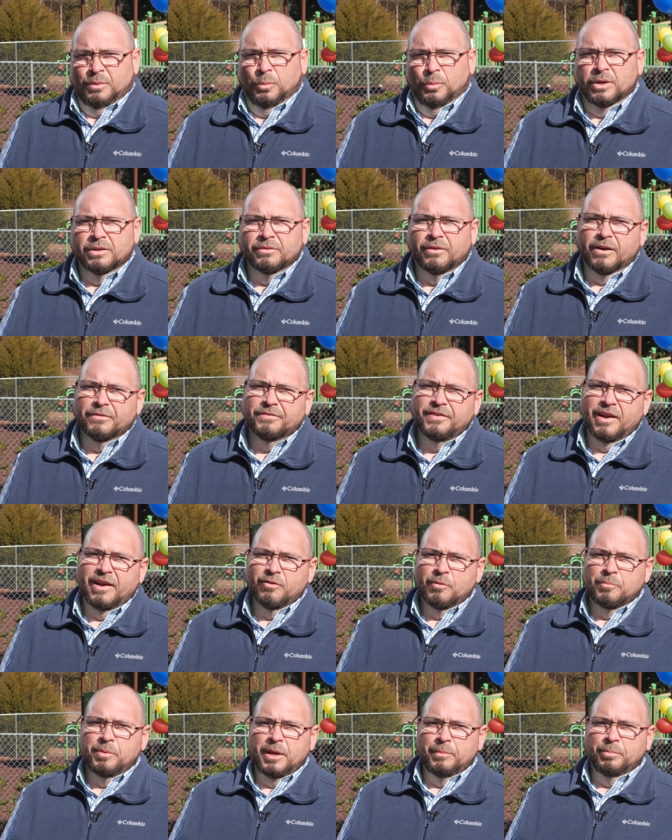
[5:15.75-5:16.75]
One of our
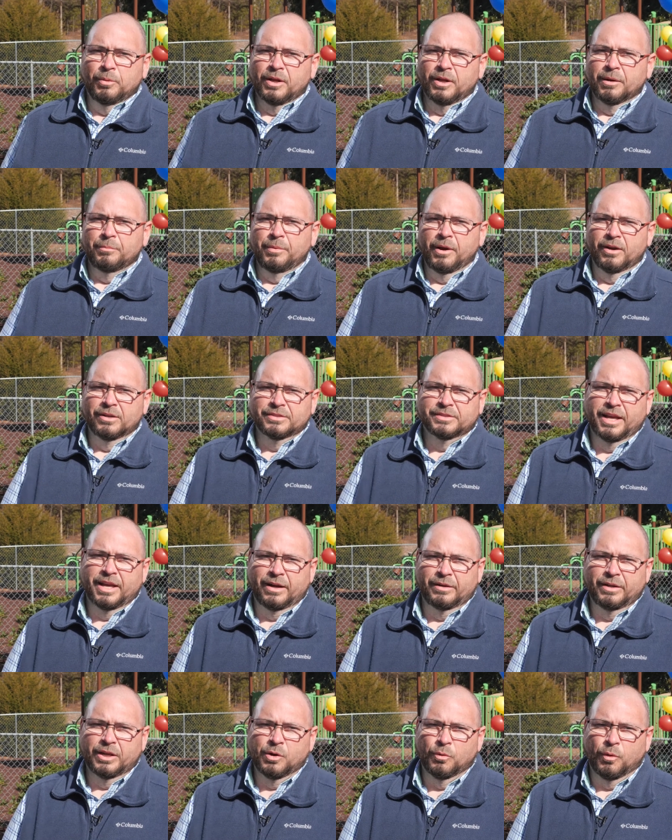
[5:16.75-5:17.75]
favorite people, Cabarrus
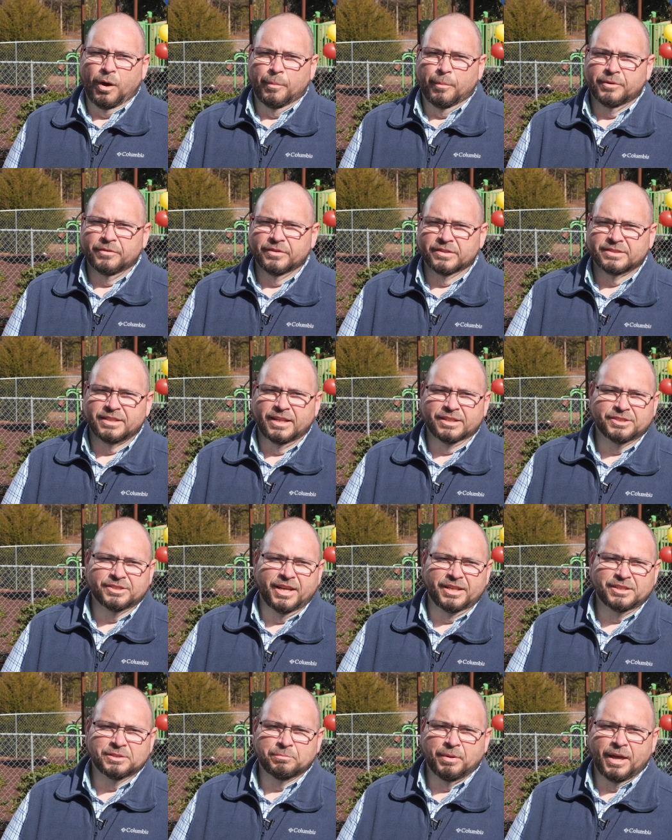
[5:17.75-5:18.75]
County Cooperative Extension
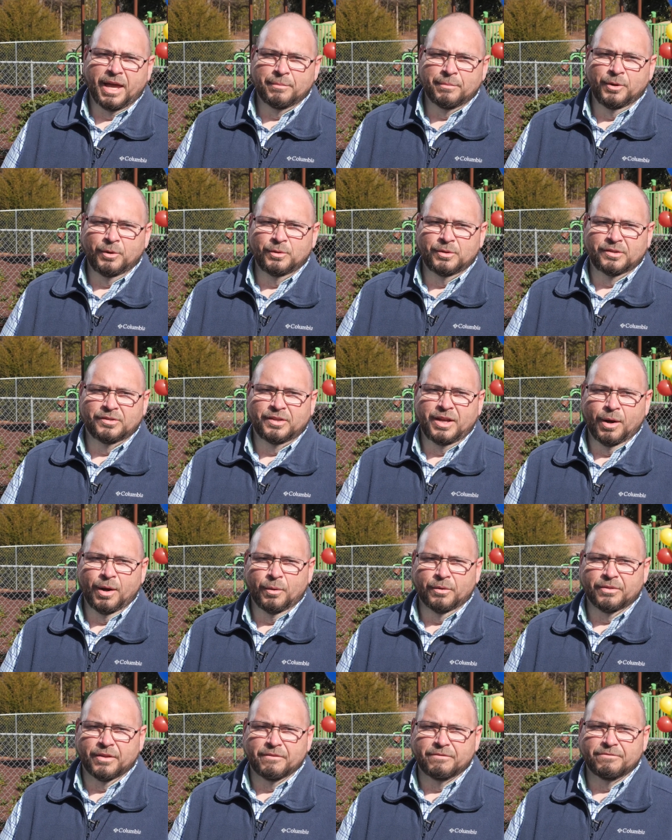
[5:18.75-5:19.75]
Agent Pam Uten, is here
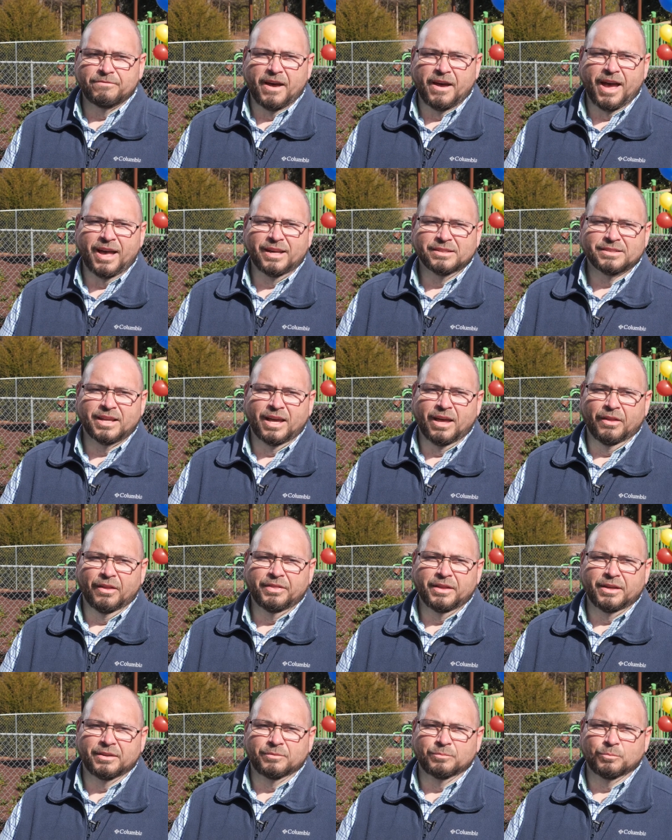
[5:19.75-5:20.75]
with a fast,
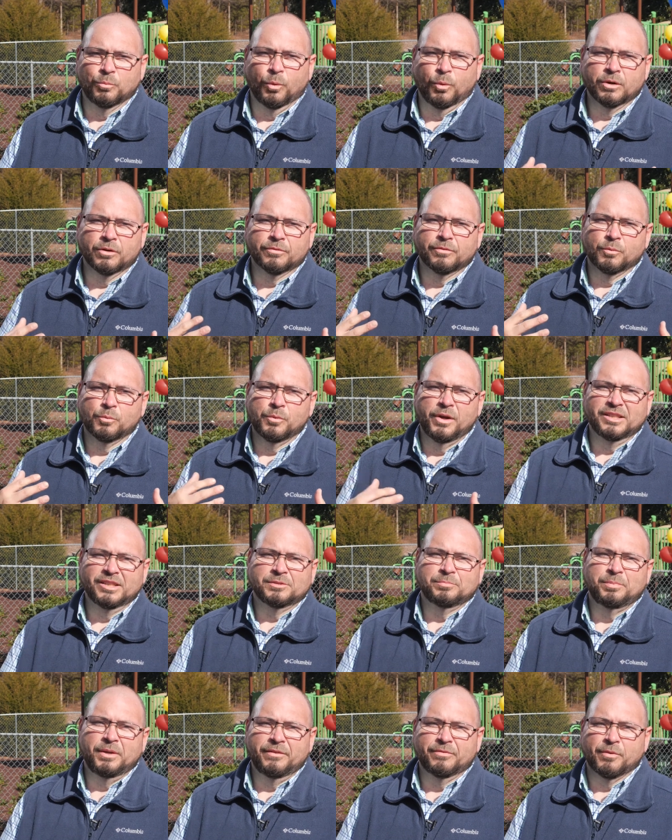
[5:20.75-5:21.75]
healthy, and wonderful
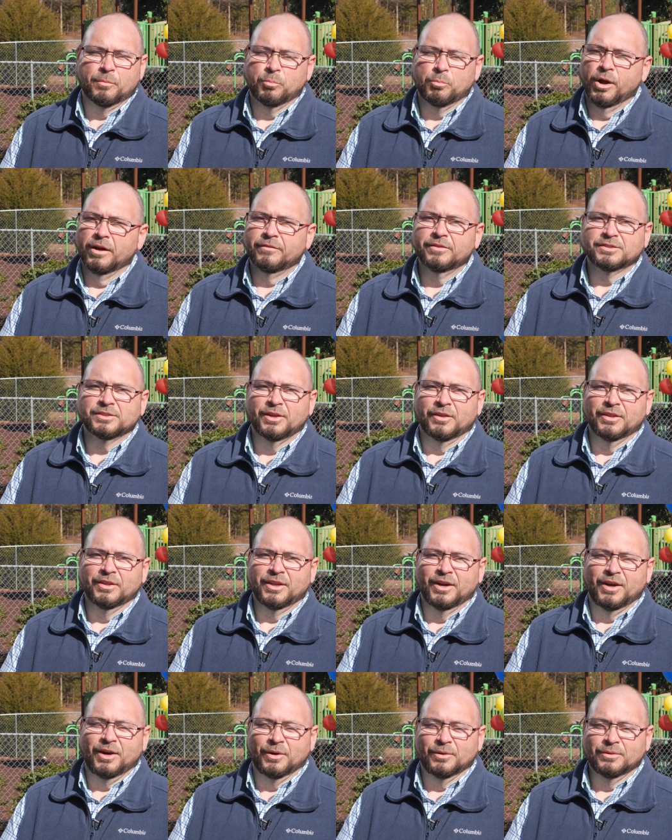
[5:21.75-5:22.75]
recipe for breakfast on the
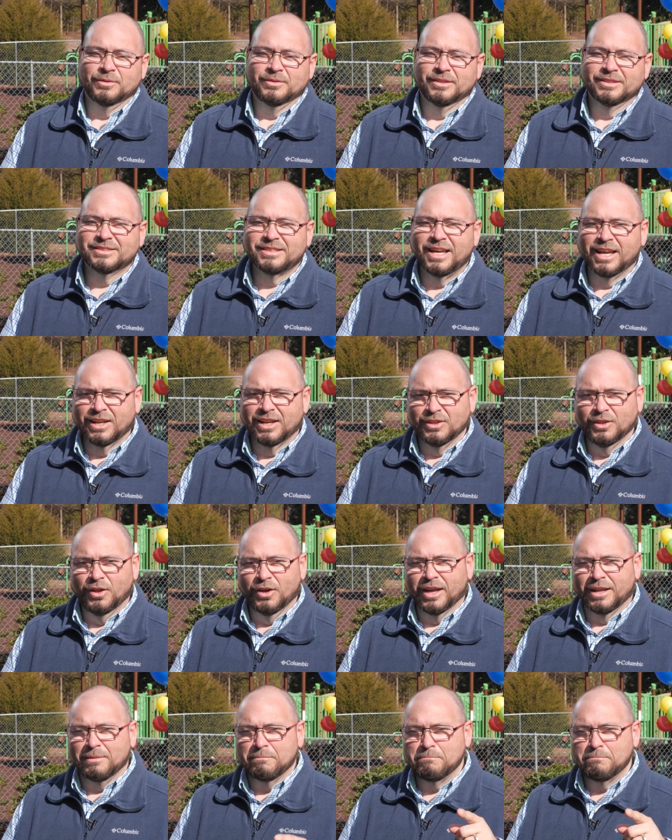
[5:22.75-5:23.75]
go. Let's take a
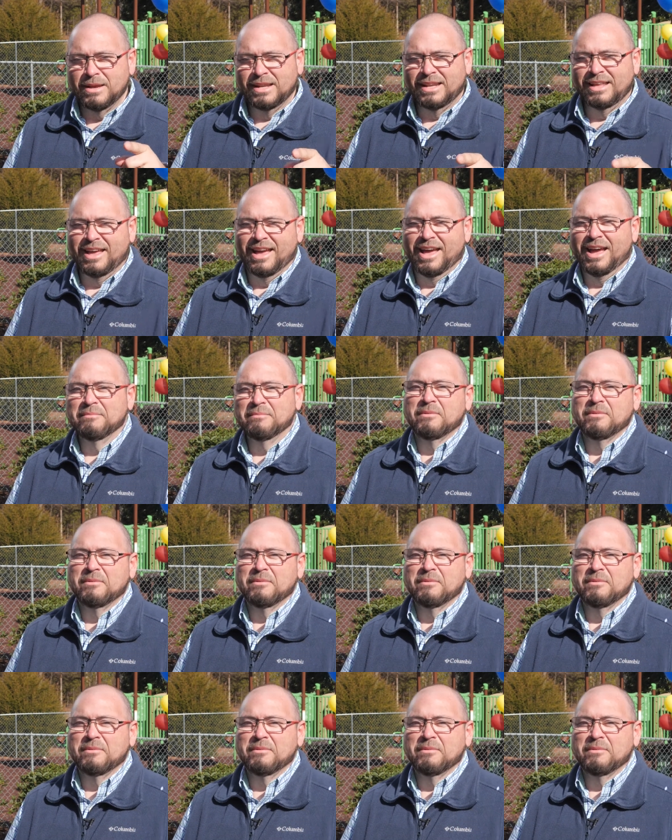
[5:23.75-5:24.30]
look at mini egg